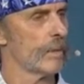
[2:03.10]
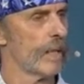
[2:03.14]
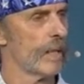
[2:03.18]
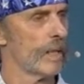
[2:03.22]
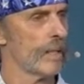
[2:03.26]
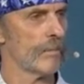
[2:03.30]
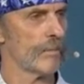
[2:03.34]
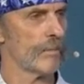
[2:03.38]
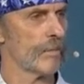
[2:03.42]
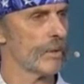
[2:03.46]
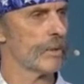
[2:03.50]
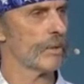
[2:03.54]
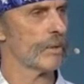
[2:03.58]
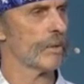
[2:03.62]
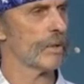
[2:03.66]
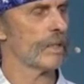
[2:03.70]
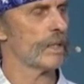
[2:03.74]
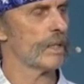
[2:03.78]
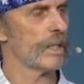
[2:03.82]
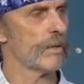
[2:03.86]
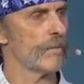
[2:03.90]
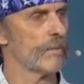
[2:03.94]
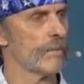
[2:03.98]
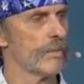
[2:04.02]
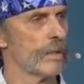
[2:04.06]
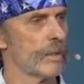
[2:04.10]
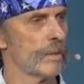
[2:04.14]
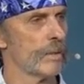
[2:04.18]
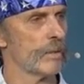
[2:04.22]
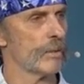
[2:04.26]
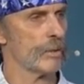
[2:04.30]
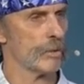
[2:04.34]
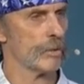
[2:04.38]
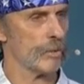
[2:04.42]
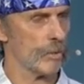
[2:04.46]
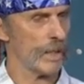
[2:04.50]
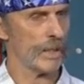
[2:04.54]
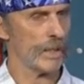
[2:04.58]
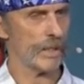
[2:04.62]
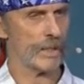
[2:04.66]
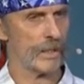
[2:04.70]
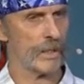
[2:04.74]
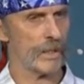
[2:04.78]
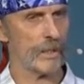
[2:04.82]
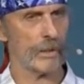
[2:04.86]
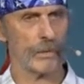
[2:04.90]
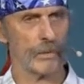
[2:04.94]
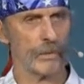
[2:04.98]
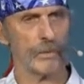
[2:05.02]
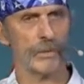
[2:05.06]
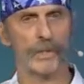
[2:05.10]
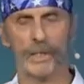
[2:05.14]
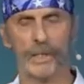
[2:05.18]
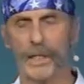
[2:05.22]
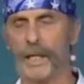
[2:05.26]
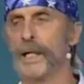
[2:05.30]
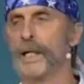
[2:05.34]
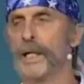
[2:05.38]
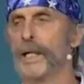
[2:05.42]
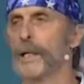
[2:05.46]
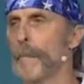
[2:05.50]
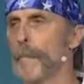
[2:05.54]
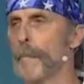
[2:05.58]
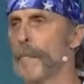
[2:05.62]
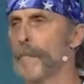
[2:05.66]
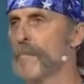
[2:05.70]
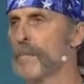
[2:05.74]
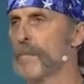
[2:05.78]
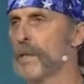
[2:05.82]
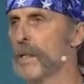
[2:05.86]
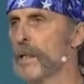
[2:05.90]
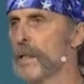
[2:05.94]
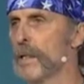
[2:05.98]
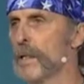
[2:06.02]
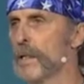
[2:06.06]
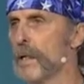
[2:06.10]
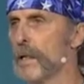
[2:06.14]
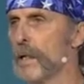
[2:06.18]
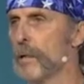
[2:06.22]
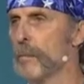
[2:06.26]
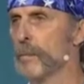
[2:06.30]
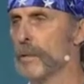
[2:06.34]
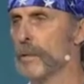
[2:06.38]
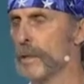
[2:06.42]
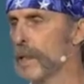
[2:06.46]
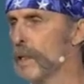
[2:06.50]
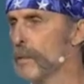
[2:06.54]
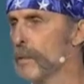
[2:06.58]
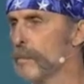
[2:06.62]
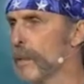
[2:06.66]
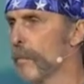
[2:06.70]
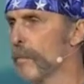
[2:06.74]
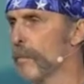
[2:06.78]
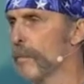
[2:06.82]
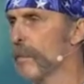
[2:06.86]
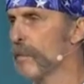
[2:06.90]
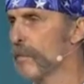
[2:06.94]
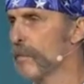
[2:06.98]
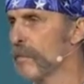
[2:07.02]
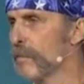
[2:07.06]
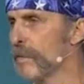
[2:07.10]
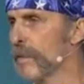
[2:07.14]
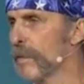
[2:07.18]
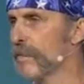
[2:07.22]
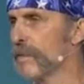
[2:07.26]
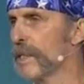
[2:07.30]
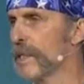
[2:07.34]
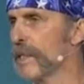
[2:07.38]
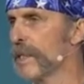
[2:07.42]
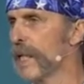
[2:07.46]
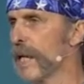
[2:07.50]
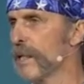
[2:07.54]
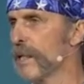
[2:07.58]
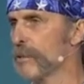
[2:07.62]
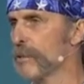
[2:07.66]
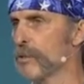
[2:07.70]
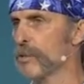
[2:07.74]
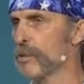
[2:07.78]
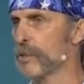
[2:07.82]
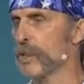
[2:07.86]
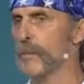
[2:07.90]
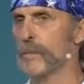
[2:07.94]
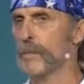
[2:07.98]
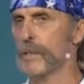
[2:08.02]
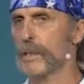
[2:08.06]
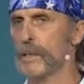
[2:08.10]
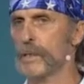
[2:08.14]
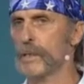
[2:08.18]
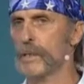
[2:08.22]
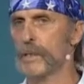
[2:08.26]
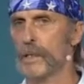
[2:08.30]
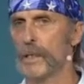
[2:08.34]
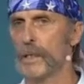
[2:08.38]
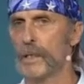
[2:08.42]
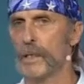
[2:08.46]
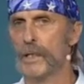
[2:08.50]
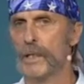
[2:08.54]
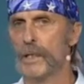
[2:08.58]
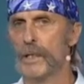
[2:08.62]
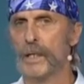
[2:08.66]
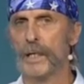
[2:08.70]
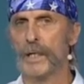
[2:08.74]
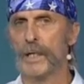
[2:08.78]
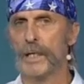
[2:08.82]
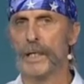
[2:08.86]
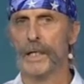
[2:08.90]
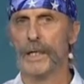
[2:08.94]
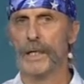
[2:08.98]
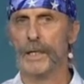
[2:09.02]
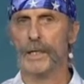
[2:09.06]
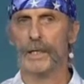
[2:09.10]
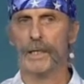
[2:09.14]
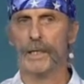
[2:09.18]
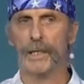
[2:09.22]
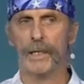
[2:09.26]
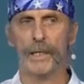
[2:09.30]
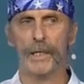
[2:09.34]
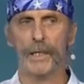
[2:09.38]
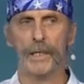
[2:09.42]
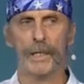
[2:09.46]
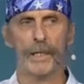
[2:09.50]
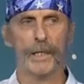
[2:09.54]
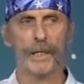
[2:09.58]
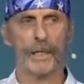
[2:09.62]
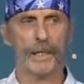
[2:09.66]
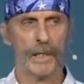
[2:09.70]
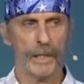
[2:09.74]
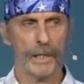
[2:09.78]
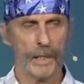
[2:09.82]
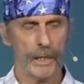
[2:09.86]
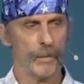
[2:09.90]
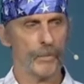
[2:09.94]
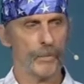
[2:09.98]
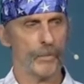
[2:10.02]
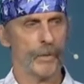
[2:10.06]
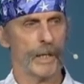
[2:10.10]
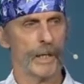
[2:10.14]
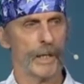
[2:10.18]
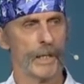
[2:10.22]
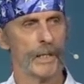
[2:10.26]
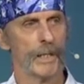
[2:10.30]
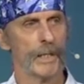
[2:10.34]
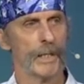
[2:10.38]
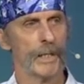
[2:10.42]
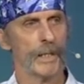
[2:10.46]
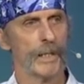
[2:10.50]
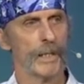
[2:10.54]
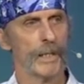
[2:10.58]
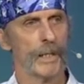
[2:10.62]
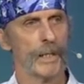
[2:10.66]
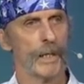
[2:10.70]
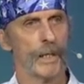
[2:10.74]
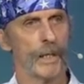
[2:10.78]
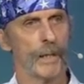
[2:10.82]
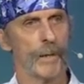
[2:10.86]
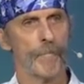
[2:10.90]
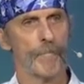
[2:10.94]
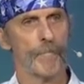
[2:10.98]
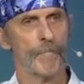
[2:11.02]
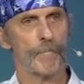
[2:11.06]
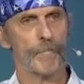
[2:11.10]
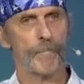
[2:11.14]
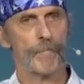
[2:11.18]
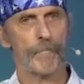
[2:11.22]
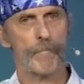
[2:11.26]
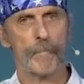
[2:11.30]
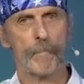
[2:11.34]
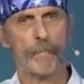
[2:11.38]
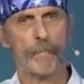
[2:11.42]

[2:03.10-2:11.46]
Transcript: done it for 37 years. It's what I still do today. Um, cleaned probably over 50,000 chimneys. And anyway, um,